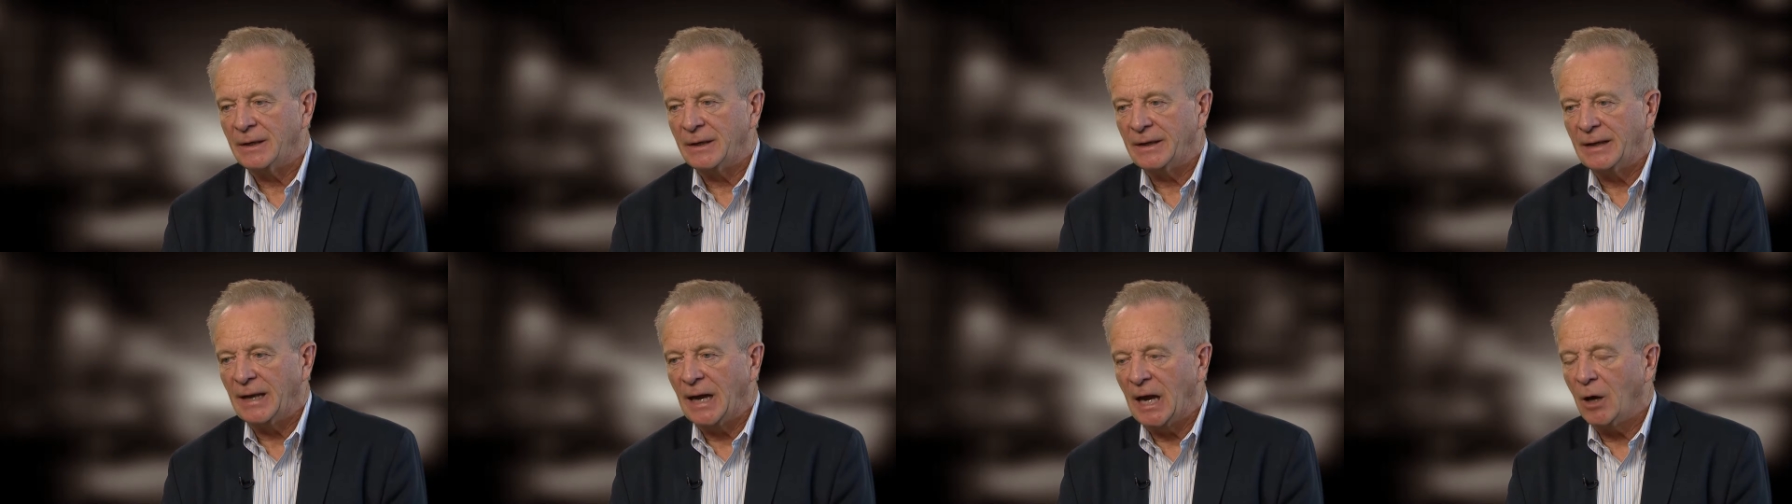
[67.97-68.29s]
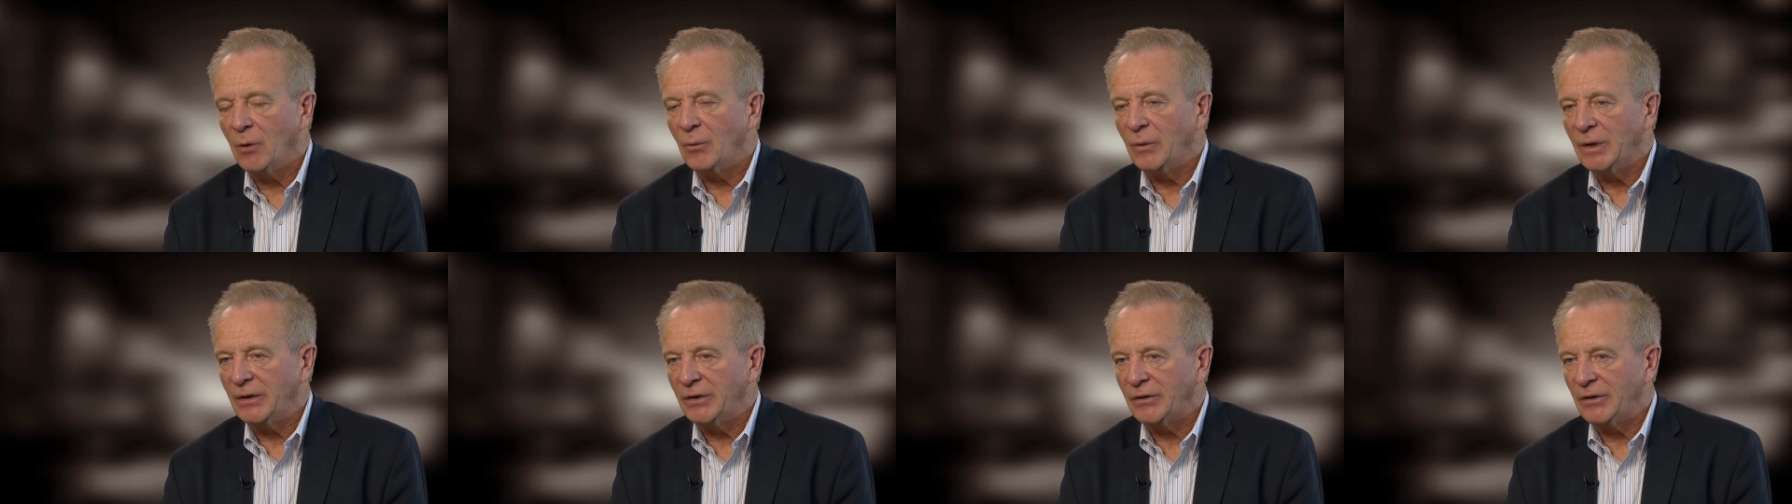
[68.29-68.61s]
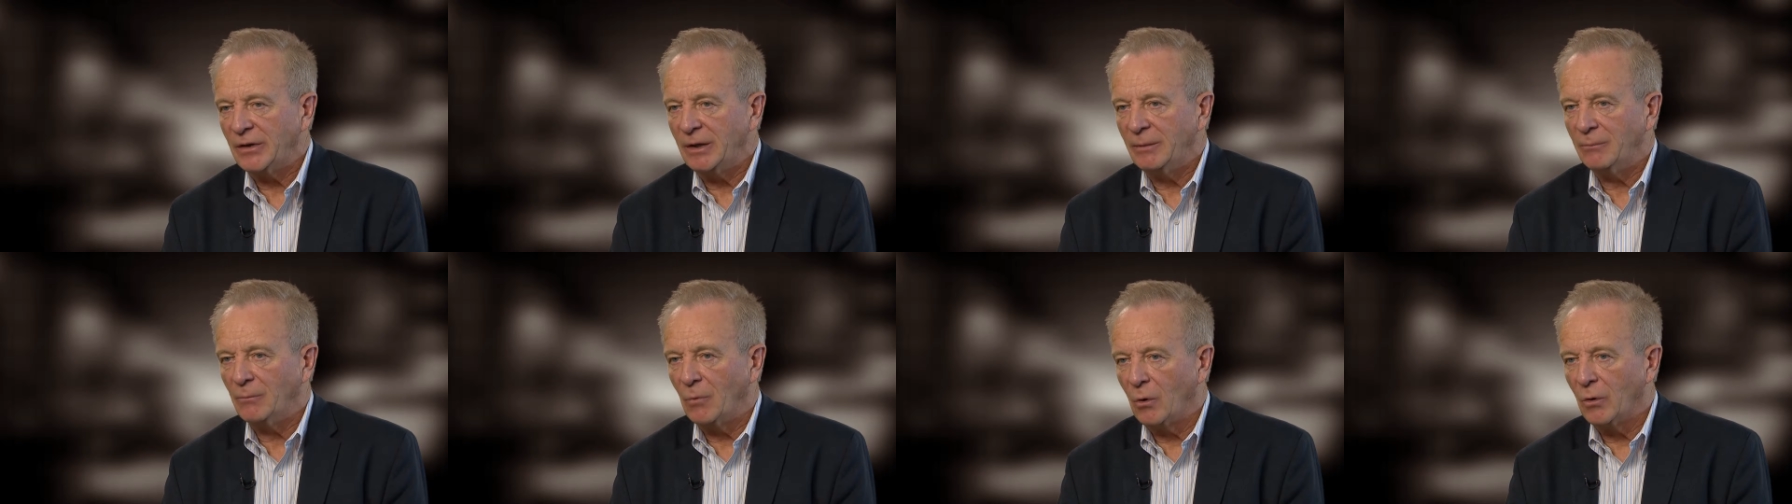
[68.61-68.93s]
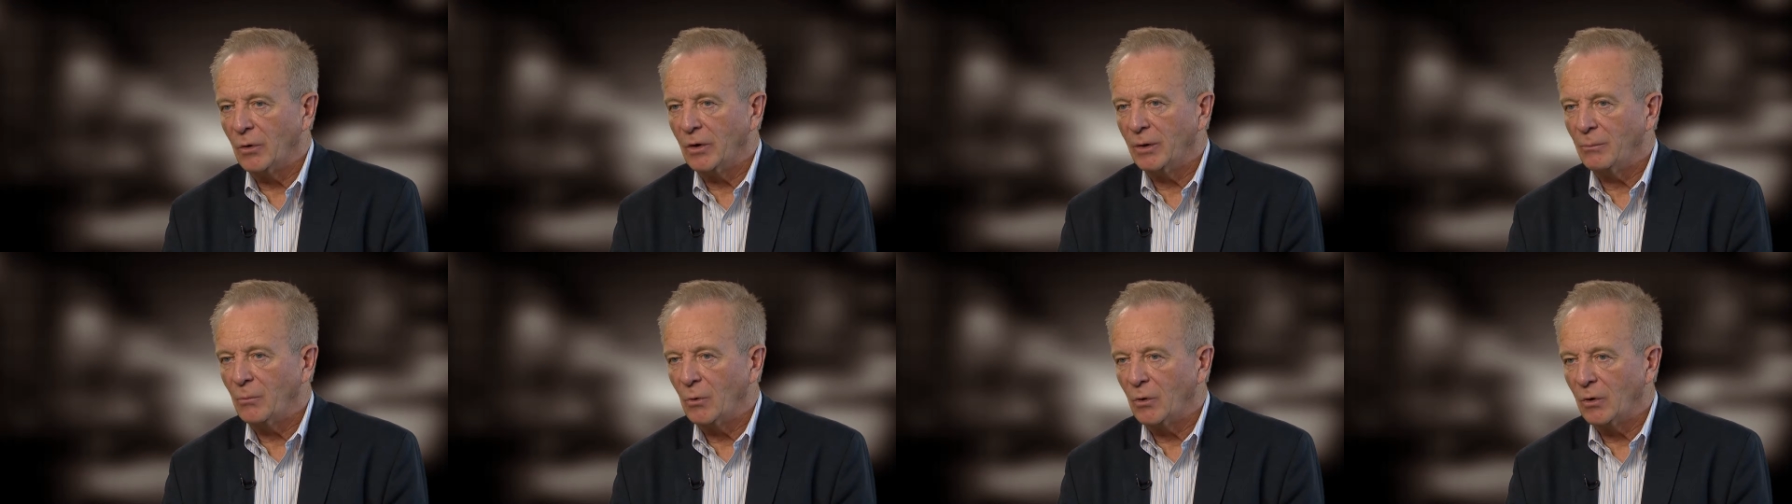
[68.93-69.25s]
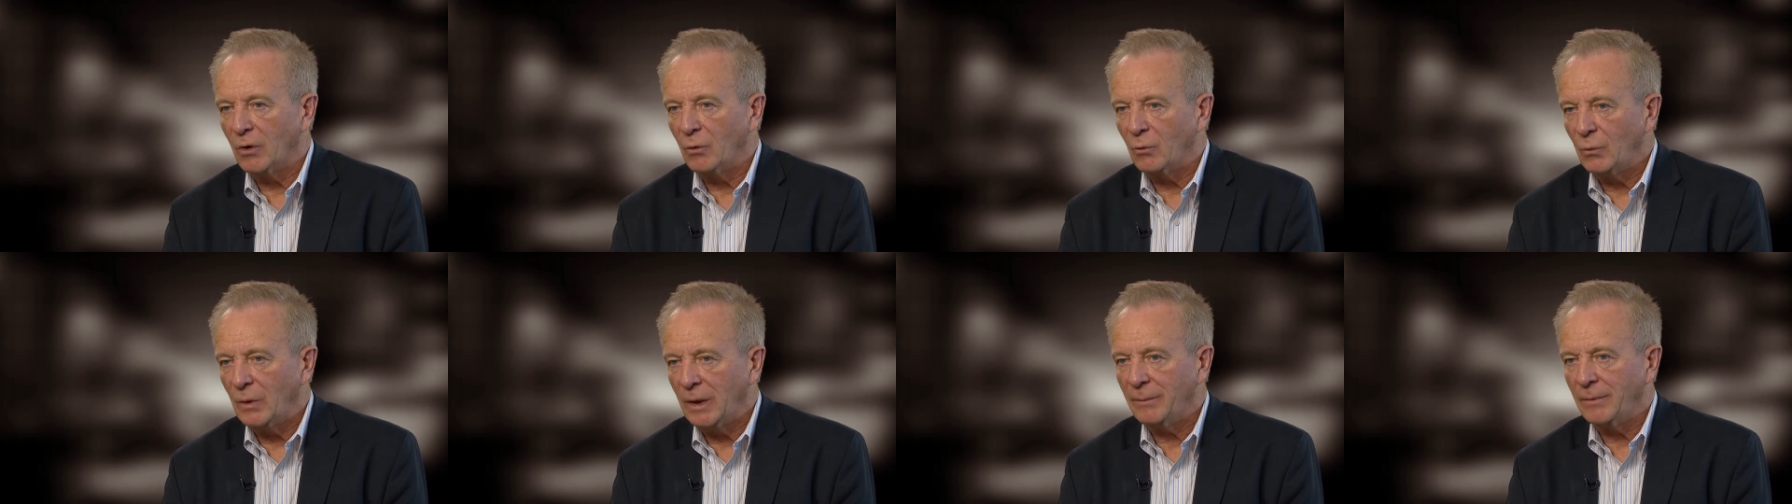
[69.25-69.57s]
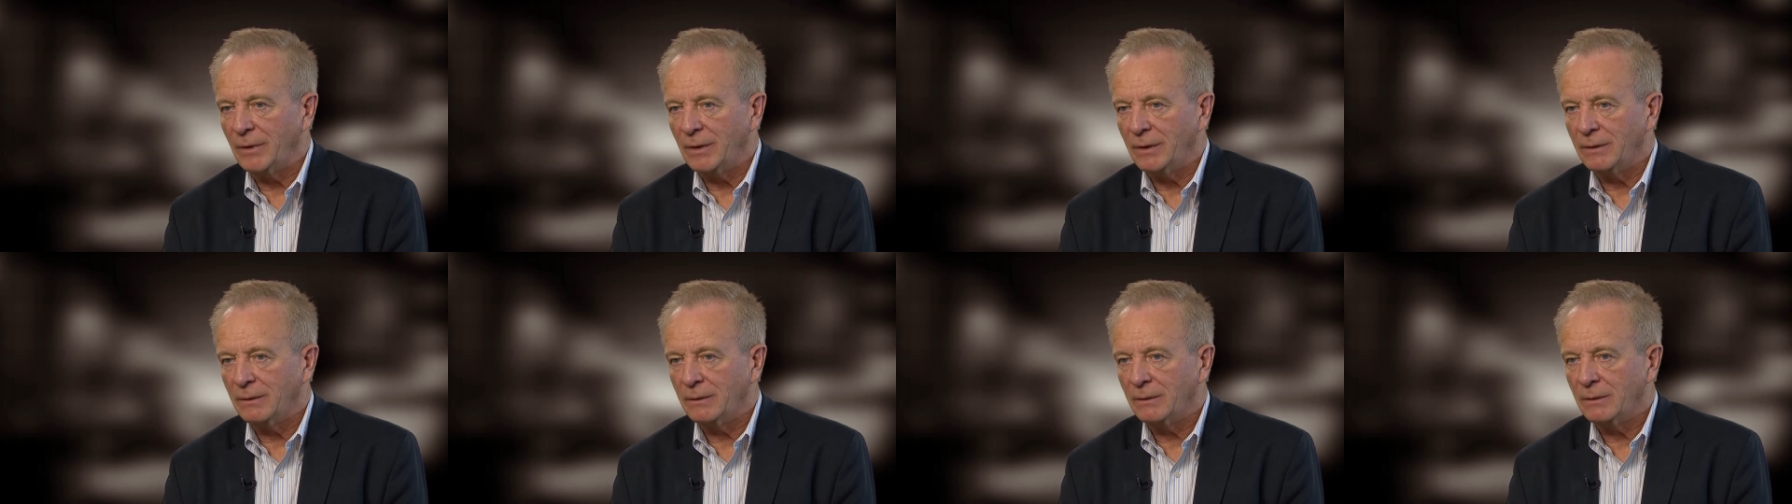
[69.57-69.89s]
Now we see more and more
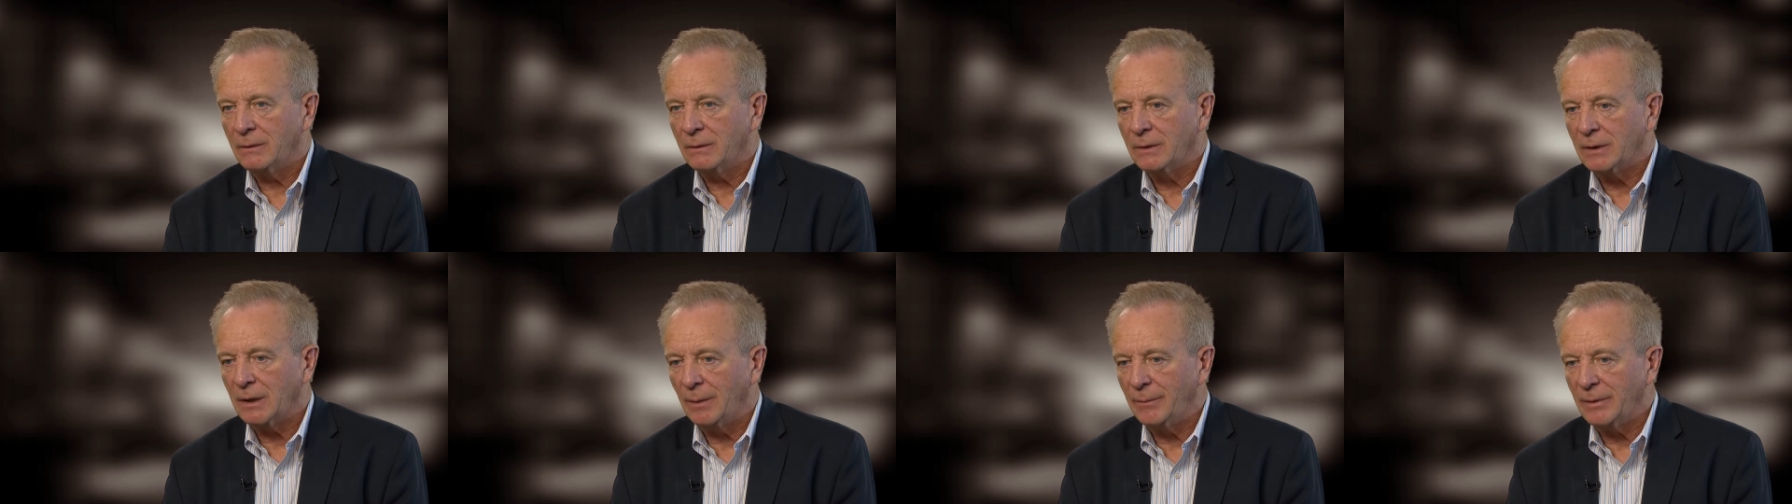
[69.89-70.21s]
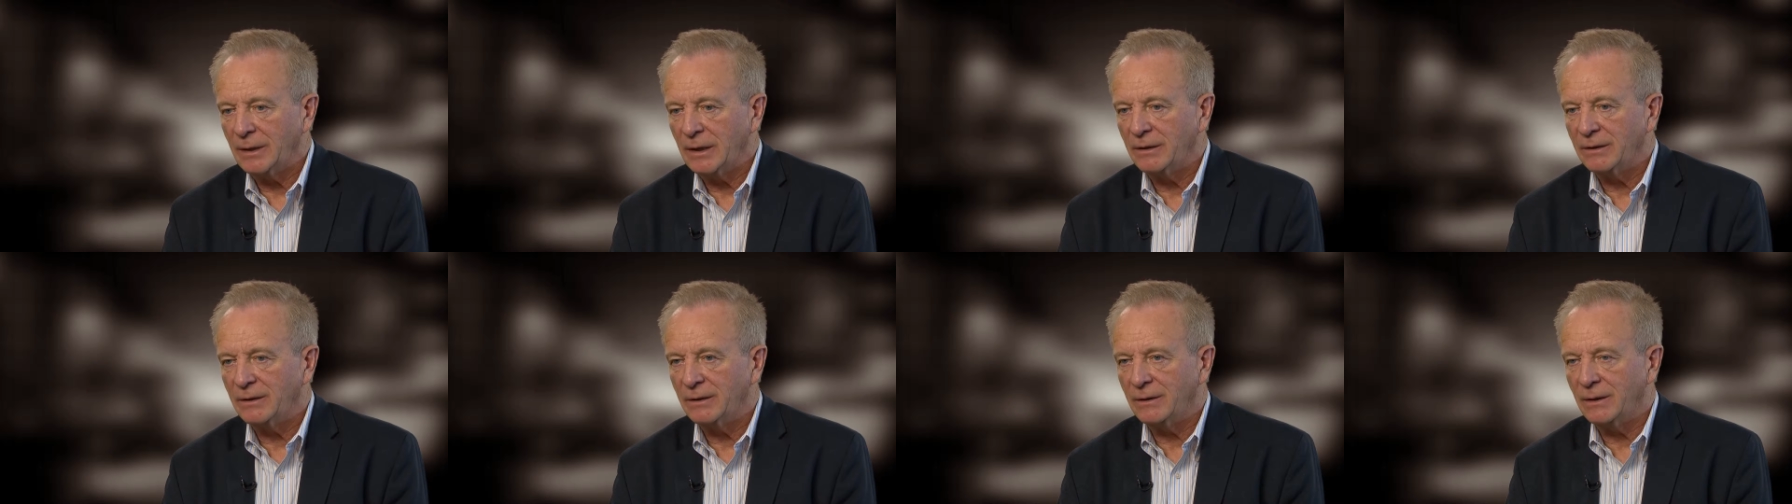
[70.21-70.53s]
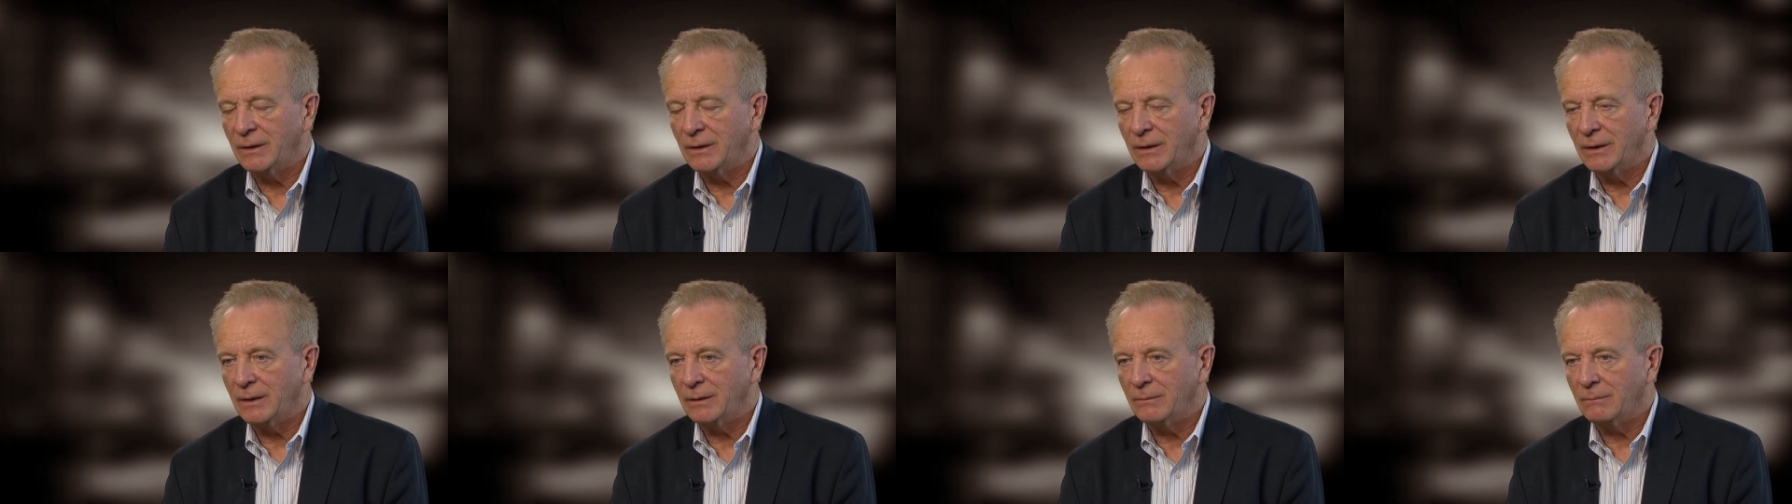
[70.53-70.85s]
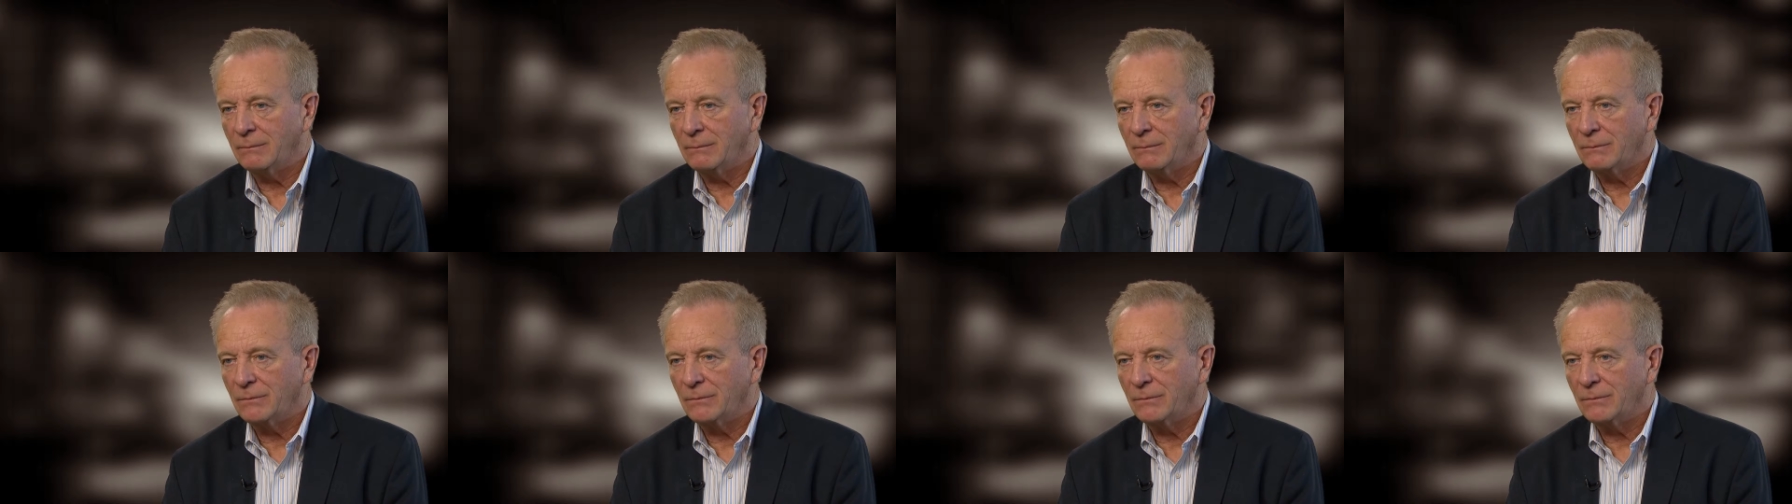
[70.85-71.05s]
women coming into the